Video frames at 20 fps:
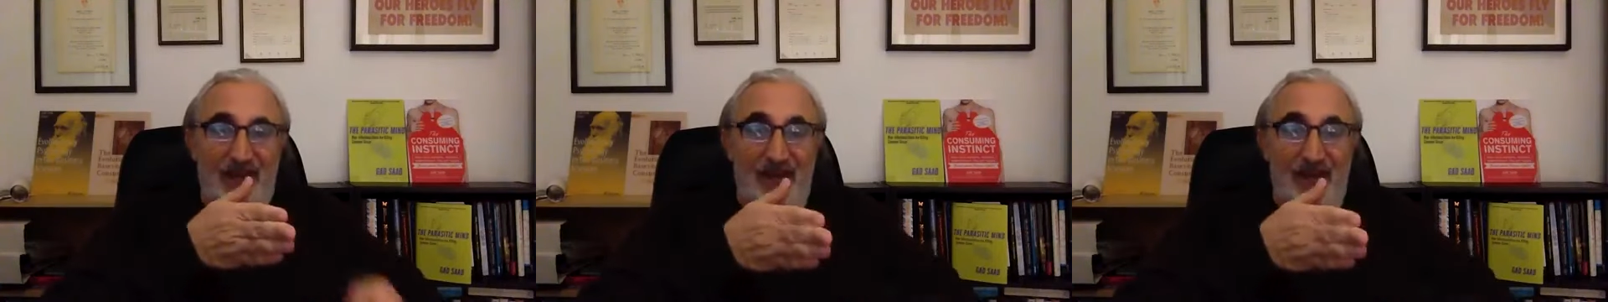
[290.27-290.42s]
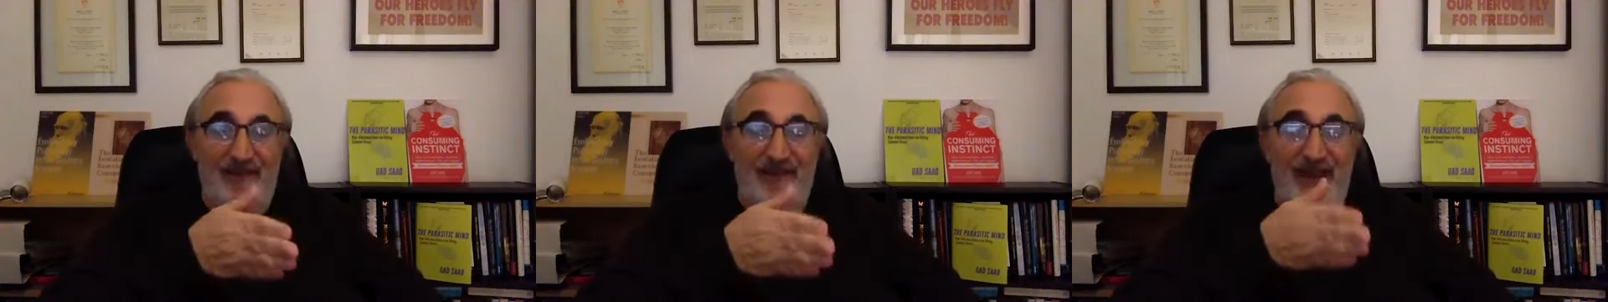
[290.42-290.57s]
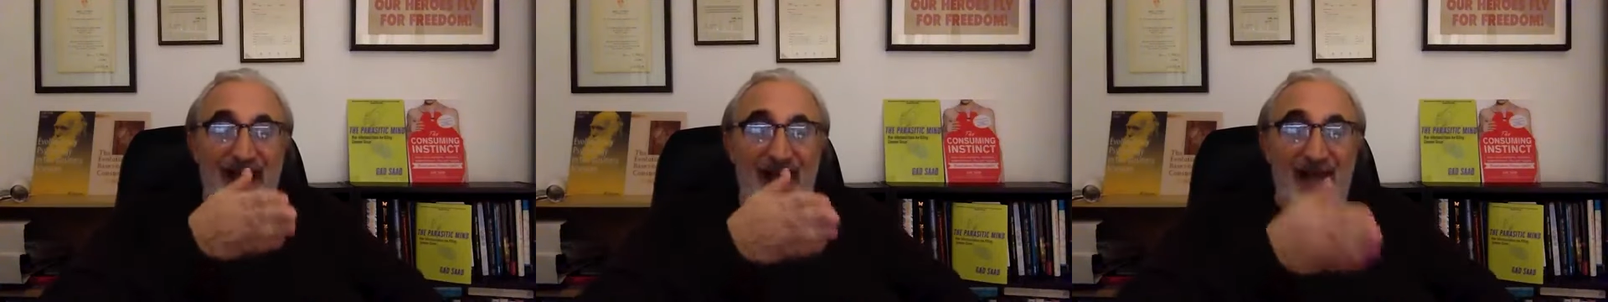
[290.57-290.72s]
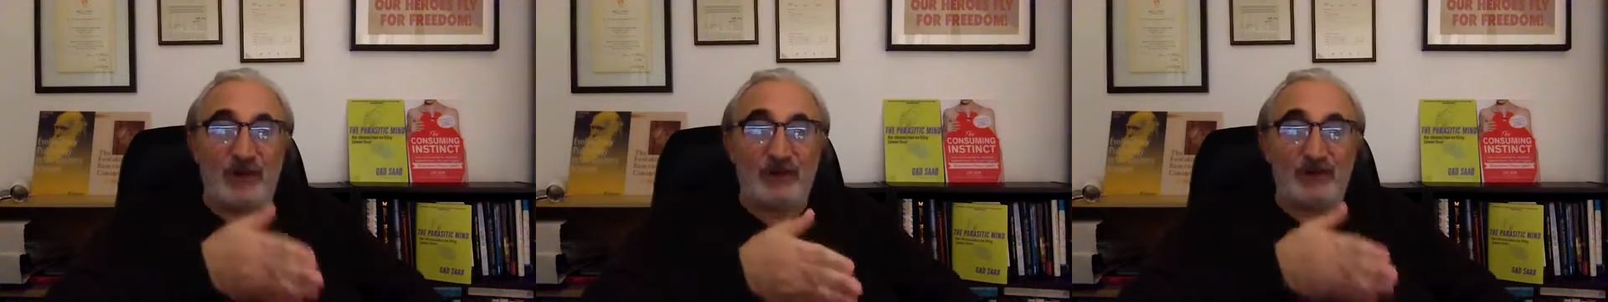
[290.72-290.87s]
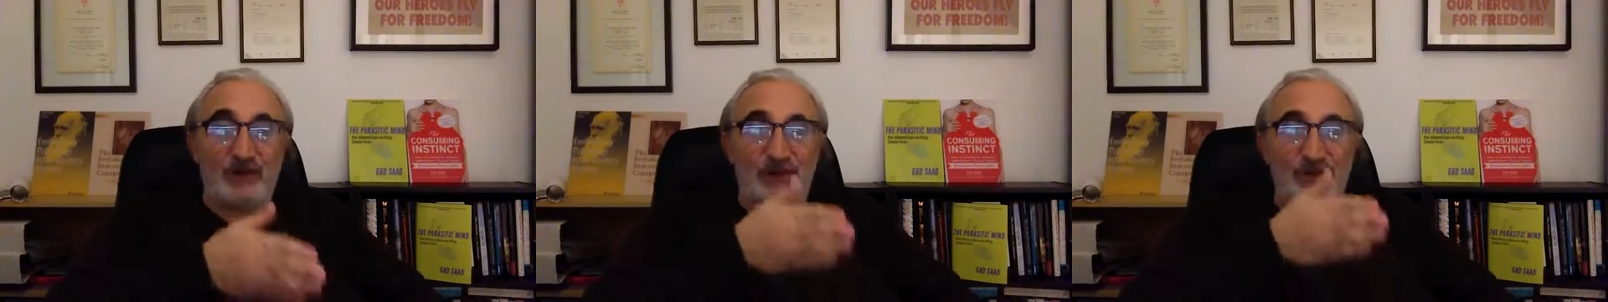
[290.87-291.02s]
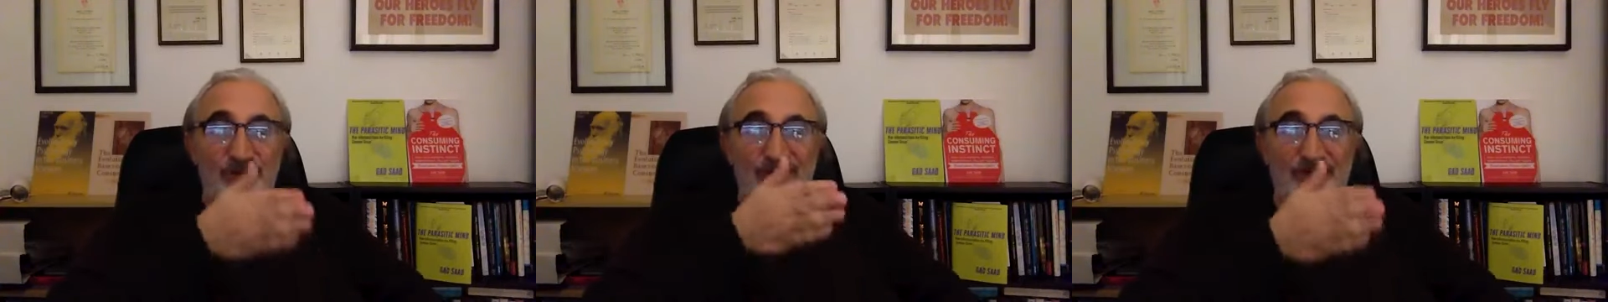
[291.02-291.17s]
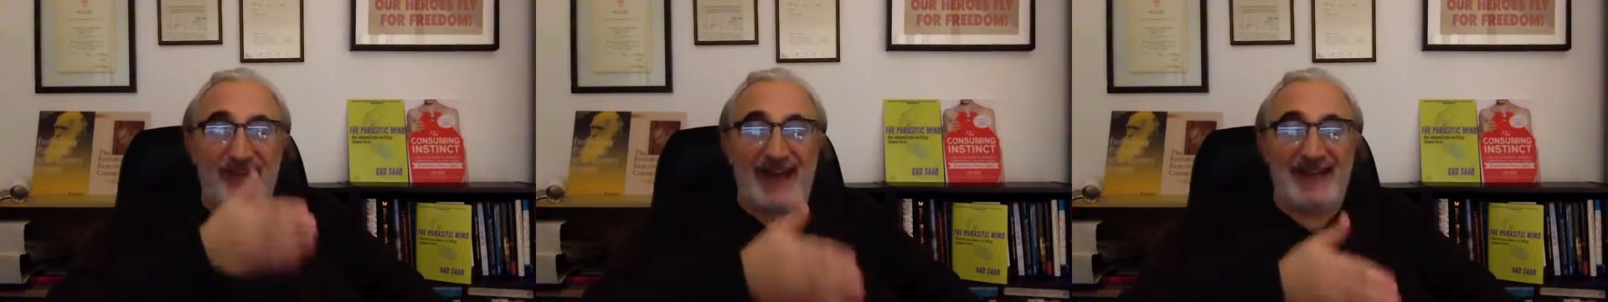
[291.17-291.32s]
of how do
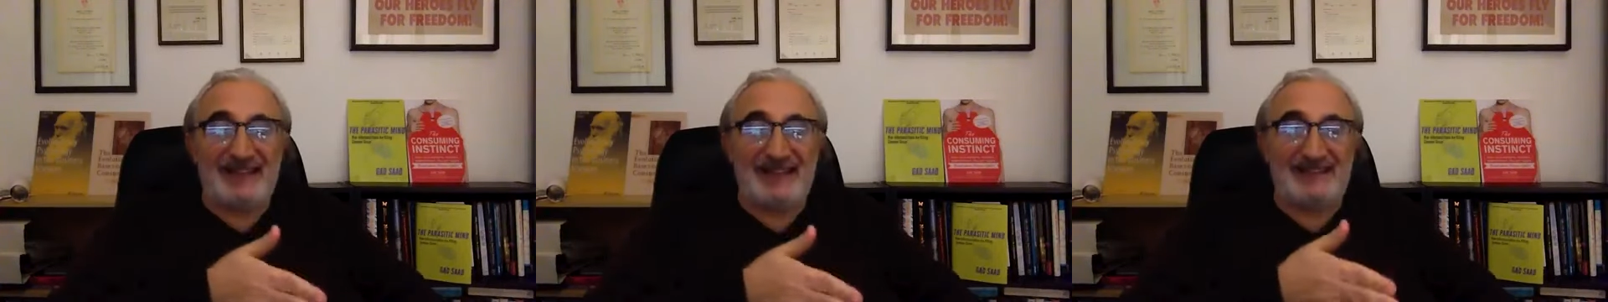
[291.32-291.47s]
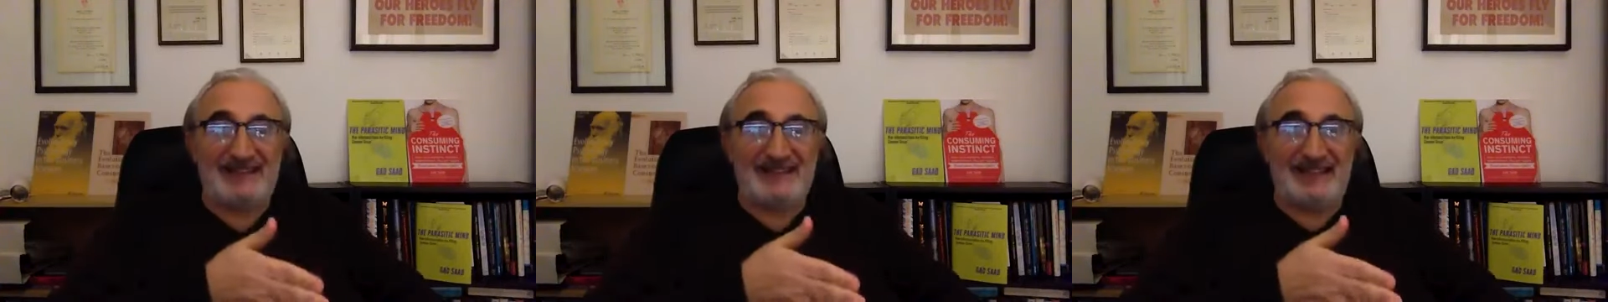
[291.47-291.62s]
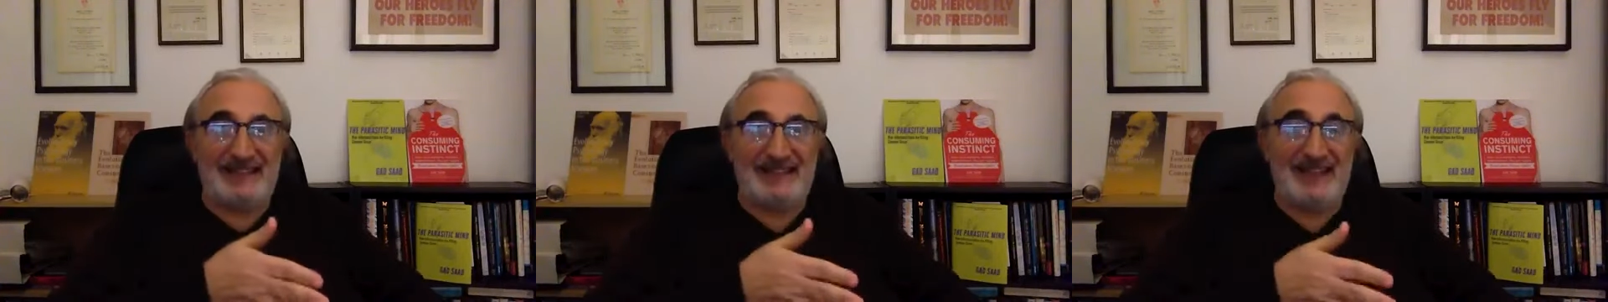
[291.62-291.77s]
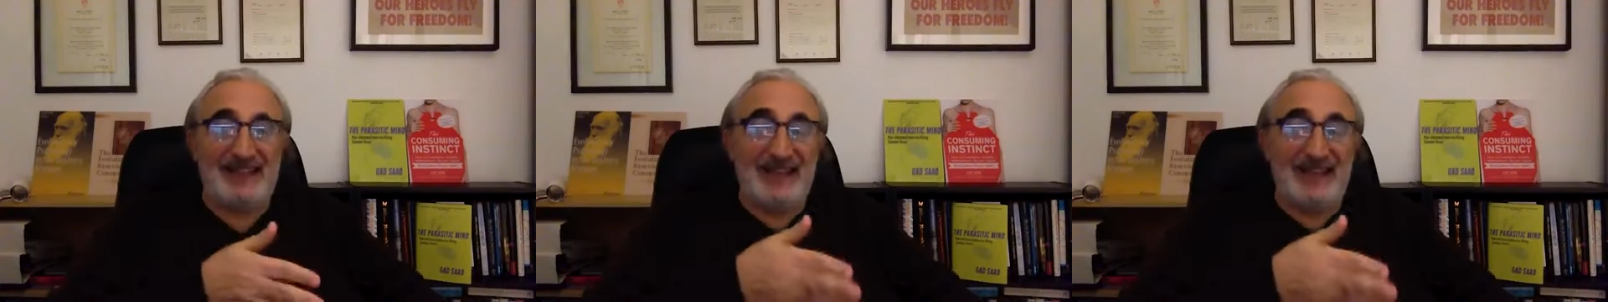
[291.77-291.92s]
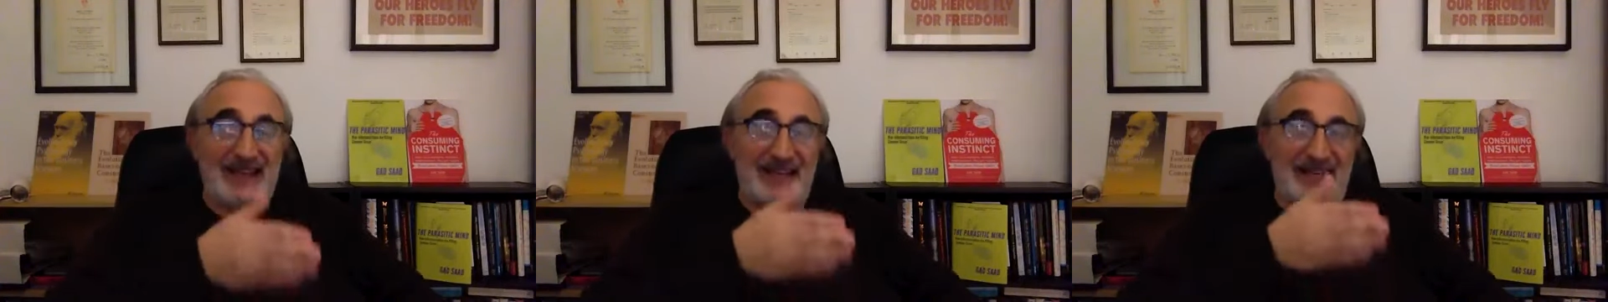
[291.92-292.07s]
you validate